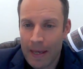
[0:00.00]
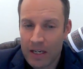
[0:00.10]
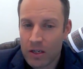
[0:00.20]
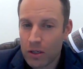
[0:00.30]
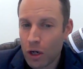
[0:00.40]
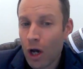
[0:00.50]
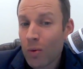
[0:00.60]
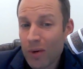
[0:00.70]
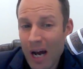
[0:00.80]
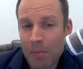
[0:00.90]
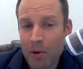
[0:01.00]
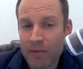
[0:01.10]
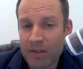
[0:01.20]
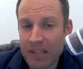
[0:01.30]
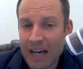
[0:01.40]
The total
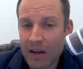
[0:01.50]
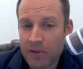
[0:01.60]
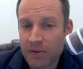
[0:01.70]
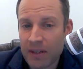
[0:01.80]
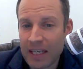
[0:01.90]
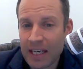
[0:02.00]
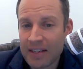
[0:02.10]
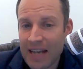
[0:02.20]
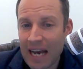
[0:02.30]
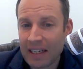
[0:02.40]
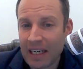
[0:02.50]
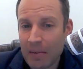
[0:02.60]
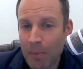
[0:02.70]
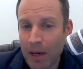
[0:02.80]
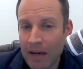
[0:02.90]
number of sales for the year has
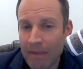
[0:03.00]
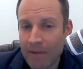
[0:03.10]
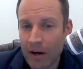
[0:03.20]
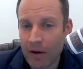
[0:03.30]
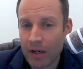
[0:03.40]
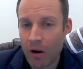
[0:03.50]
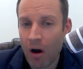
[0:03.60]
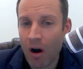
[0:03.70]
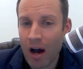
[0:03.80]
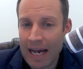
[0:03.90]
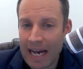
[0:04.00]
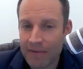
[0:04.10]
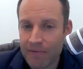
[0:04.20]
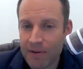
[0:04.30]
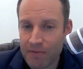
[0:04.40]
actually been very high
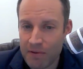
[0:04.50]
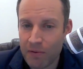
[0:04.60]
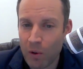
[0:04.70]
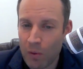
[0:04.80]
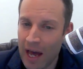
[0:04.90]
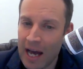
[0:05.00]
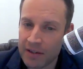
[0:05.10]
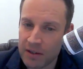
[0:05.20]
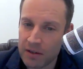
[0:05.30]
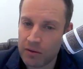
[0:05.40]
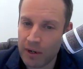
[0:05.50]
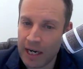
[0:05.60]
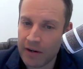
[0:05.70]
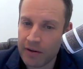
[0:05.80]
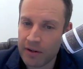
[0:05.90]
at
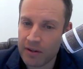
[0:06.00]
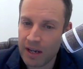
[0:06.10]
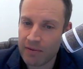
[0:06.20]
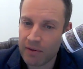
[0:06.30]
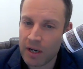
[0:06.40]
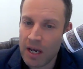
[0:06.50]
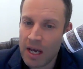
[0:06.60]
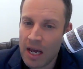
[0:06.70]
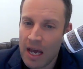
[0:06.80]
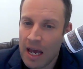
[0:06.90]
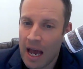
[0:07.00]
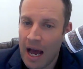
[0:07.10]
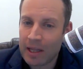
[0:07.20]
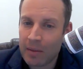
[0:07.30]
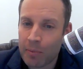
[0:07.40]
54,307,
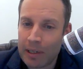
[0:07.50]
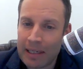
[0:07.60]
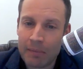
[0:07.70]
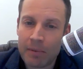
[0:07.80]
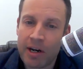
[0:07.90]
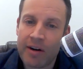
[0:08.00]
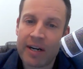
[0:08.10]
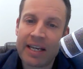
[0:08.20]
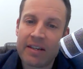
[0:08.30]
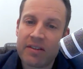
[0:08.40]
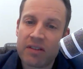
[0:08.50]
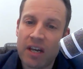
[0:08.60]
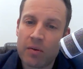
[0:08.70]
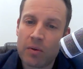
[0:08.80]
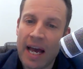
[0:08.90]
being the preliminary
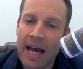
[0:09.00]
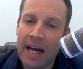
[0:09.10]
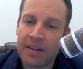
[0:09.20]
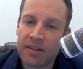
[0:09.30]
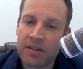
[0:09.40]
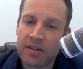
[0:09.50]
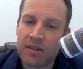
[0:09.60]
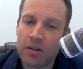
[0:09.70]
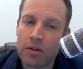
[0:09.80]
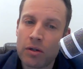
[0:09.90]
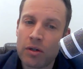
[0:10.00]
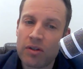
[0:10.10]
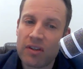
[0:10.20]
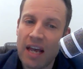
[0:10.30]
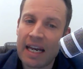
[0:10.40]
settled houses,
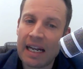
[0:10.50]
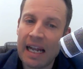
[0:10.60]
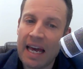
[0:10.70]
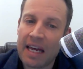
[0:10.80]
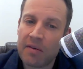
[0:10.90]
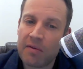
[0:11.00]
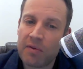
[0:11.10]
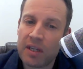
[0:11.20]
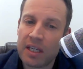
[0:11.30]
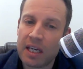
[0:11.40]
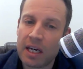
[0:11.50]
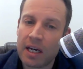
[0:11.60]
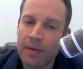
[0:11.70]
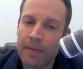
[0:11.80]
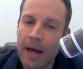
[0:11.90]
units and land for the
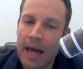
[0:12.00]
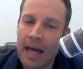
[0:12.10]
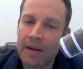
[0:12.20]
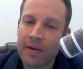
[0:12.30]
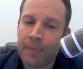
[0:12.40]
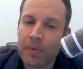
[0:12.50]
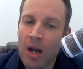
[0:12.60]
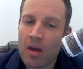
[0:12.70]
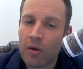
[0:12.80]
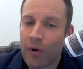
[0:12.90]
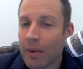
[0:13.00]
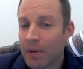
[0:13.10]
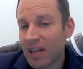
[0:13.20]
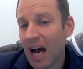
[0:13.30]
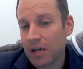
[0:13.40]
year. And the
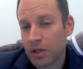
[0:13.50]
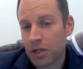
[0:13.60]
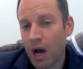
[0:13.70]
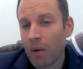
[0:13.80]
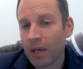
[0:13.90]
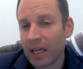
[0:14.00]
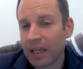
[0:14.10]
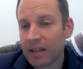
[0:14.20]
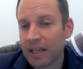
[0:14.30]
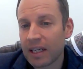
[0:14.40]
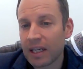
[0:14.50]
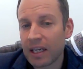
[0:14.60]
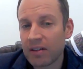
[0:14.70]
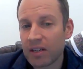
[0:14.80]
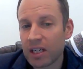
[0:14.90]
REBA data is showing that
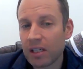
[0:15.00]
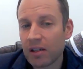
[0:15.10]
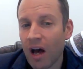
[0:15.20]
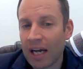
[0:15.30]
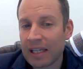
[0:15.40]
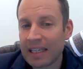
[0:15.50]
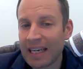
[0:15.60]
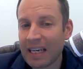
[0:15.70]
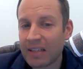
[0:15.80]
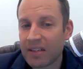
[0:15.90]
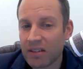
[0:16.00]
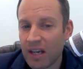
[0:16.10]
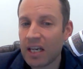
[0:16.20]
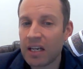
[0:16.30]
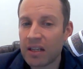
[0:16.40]
it's going to likely
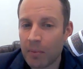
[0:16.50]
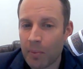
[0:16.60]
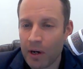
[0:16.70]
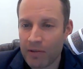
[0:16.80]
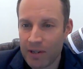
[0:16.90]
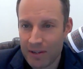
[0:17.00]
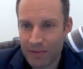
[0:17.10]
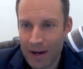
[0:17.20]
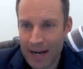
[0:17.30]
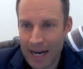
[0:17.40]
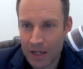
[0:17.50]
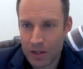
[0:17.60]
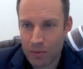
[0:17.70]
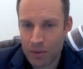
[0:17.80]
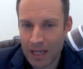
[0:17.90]
exceed the previous
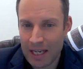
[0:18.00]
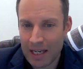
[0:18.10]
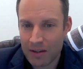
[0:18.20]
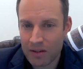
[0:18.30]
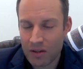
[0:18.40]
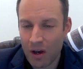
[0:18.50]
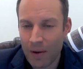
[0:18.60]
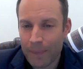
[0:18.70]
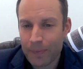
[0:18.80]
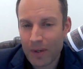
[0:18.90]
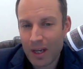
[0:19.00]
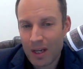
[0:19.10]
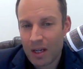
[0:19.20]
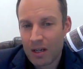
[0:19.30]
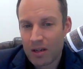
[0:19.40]
financial year. So
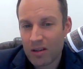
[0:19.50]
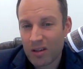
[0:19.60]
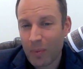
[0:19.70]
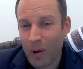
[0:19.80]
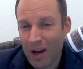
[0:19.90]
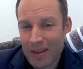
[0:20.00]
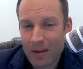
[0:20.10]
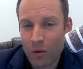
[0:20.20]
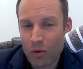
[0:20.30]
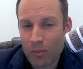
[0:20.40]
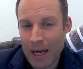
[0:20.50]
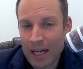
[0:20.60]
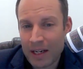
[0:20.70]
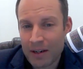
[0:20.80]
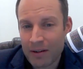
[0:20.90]
despite all the
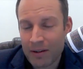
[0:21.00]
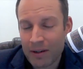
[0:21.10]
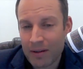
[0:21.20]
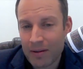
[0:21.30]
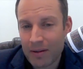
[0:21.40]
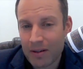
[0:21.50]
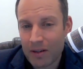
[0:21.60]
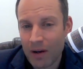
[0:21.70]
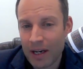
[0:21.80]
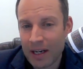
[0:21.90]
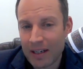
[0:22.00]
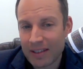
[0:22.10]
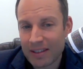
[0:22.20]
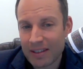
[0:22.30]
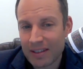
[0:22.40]
media showing,
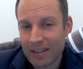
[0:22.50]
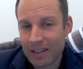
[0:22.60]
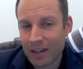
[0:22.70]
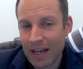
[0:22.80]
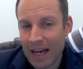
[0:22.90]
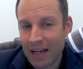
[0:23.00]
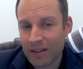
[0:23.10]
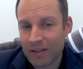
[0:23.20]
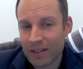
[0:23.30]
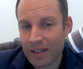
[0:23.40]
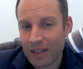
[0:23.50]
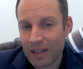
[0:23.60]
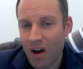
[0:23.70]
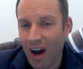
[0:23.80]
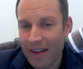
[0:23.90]
how
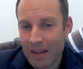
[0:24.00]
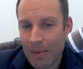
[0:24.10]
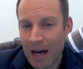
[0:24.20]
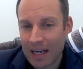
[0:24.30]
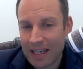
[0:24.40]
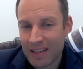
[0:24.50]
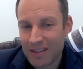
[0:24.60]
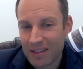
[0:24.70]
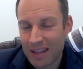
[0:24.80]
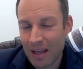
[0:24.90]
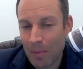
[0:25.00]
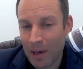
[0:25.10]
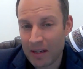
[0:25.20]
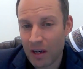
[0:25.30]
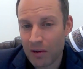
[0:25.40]
tight the market is and there
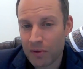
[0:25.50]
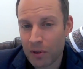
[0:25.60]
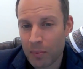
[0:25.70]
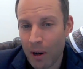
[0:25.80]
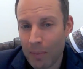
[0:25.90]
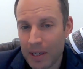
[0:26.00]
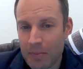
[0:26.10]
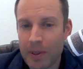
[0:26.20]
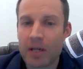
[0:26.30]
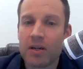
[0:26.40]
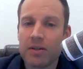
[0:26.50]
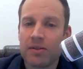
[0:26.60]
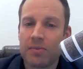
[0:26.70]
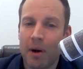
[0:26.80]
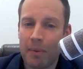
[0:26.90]
being so few properties,
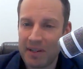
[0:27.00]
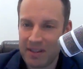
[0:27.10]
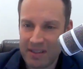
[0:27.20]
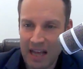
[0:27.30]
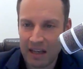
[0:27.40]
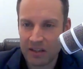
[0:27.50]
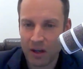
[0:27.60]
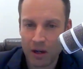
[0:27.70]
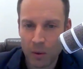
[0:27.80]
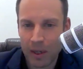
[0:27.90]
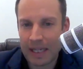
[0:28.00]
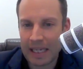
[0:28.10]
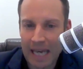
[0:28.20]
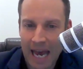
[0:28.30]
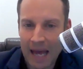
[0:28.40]
because properties are selling so
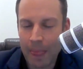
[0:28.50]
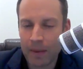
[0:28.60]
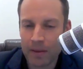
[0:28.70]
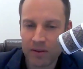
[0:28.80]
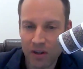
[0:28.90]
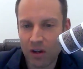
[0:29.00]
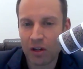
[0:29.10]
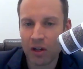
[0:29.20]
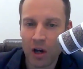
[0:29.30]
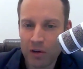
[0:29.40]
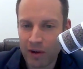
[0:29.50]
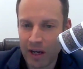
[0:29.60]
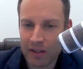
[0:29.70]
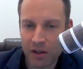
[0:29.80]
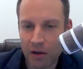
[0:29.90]
quickly and turning
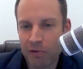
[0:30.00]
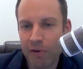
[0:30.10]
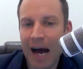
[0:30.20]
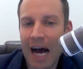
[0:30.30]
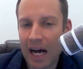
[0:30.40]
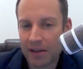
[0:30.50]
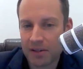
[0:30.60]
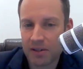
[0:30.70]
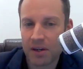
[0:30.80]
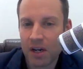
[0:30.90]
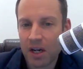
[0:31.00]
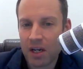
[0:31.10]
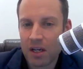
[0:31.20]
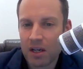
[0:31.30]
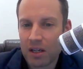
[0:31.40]
over so fast,
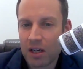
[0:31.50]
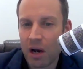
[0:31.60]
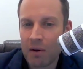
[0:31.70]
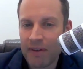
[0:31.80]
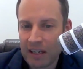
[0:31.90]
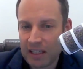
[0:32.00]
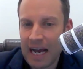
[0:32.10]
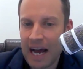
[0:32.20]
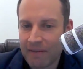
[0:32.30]
we've actually